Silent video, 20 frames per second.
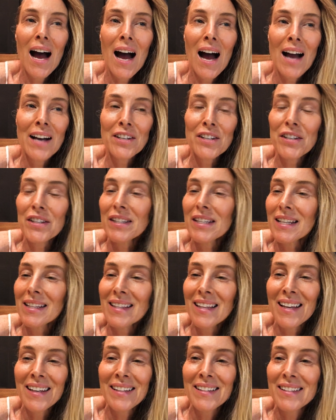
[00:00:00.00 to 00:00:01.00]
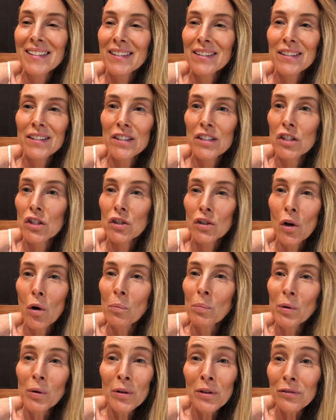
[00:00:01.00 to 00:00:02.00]
I just think that is so
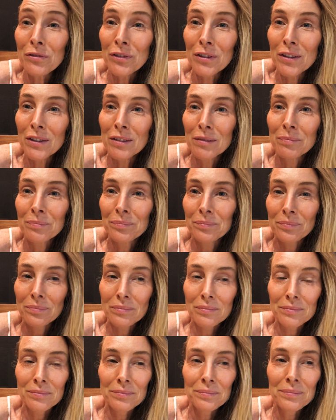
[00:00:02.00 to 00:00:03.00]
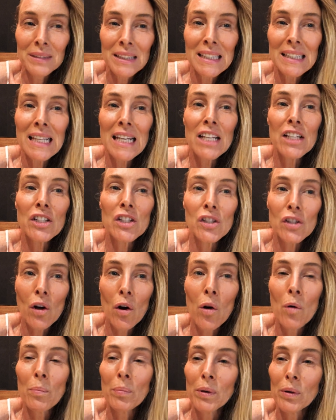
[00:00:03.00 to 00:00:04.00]
beautiful. That is
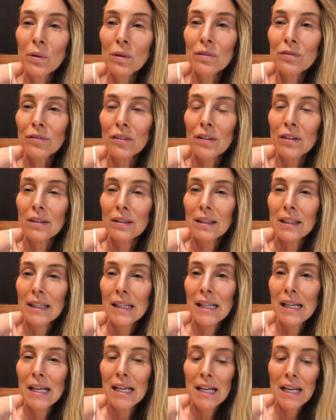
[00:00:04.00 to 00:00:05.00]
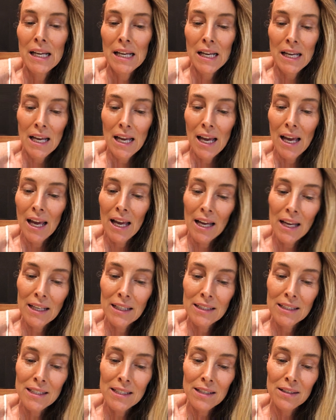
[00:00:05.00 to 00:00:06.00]
so beautiful.
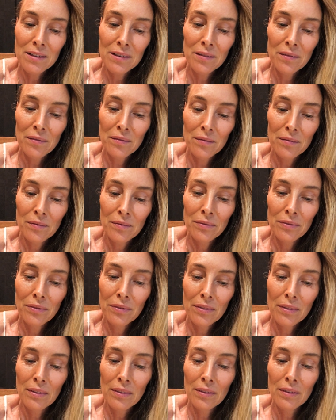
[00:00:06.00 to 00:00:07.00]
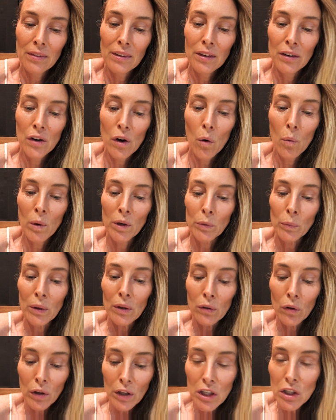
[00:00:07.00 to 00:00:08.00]
And you know, when we
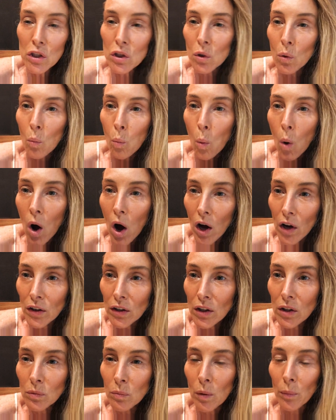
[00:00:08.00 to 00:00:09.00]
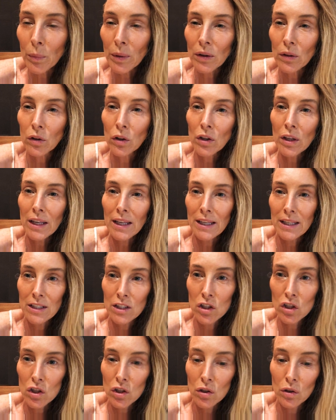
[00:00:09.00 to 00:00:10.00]
look into water, when we look
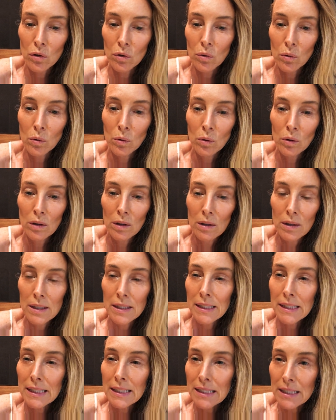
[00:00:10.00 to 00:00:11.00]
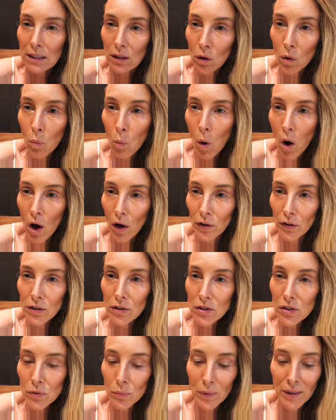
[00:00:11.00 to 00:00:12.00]
into still
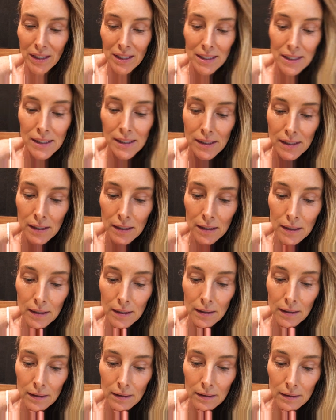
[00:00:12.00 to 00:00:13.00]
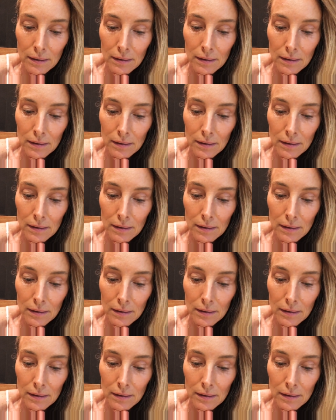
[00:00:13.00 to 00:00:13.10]
waters, we can see